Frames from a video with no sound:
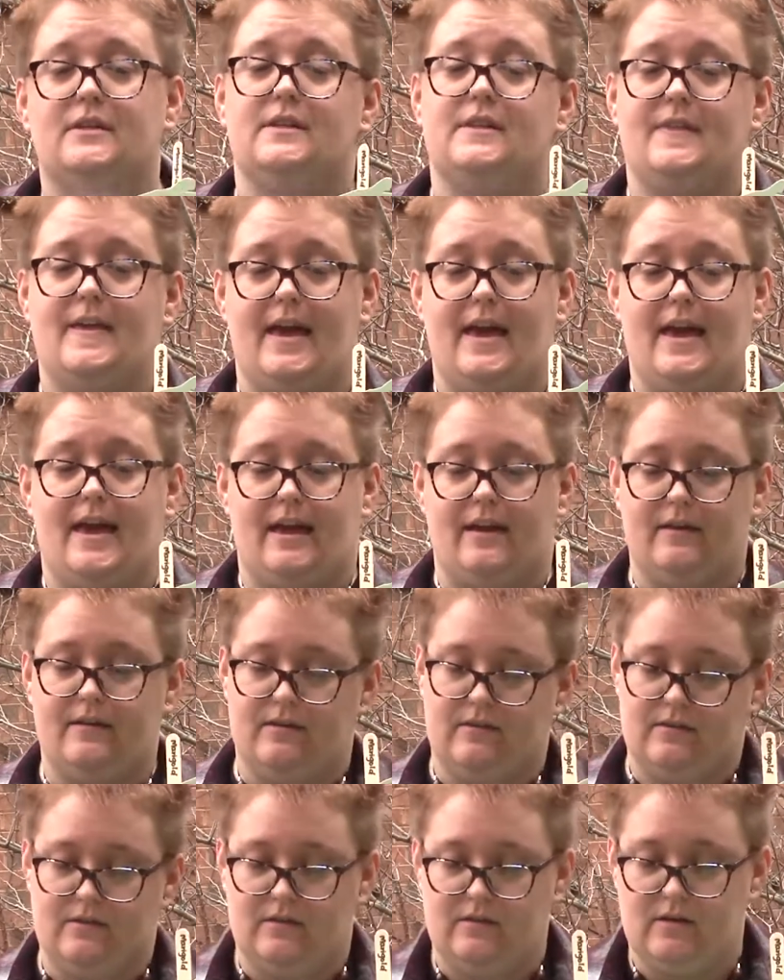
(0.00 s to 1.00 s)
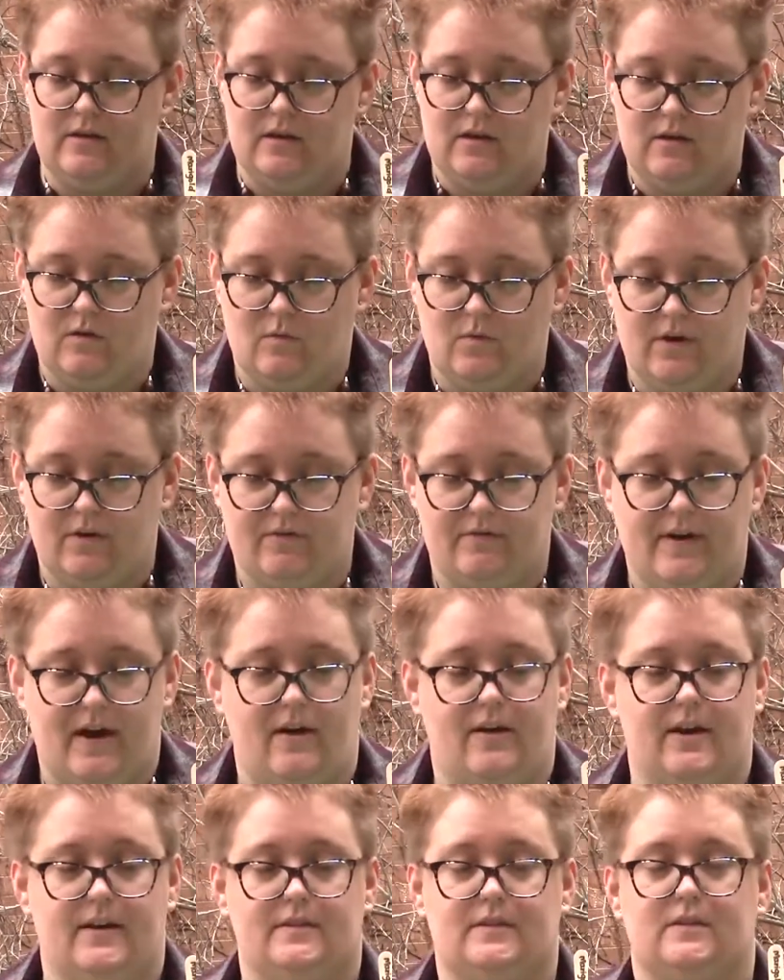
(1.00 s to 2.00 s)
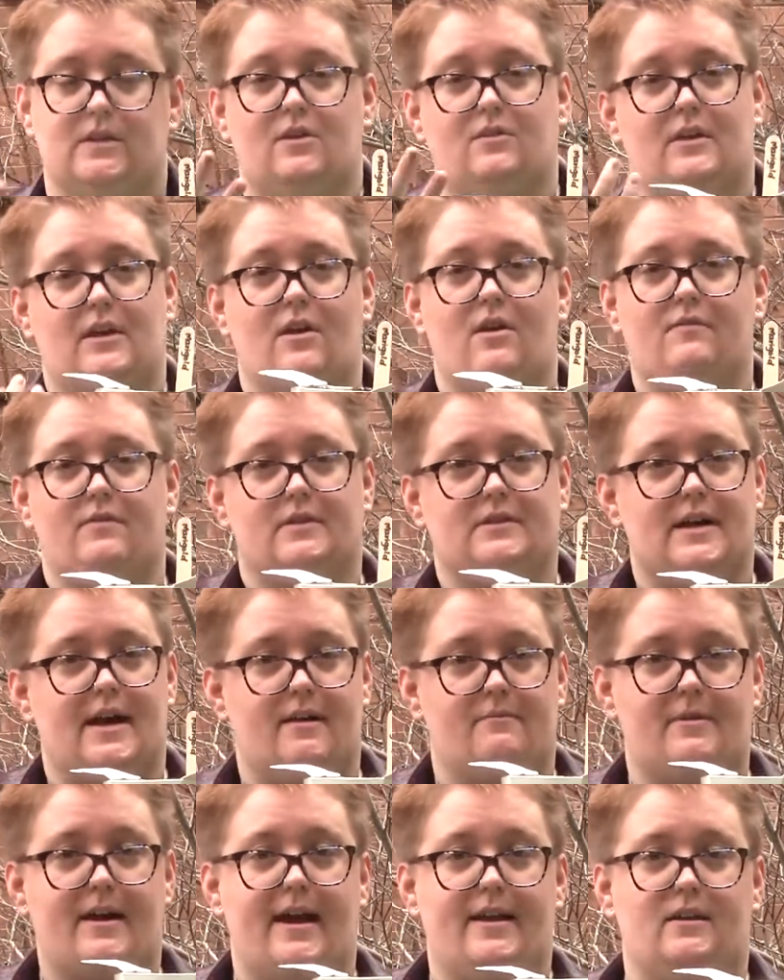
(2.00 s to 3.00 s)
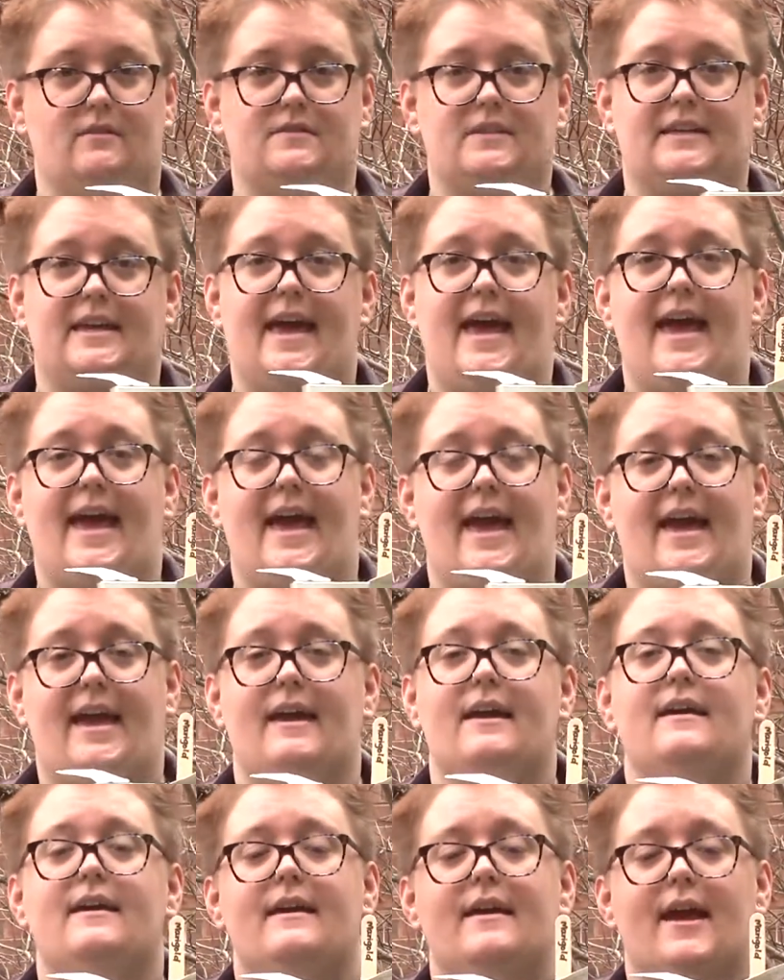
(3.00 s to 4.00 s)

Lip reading: they will very slowly over time kind of decay,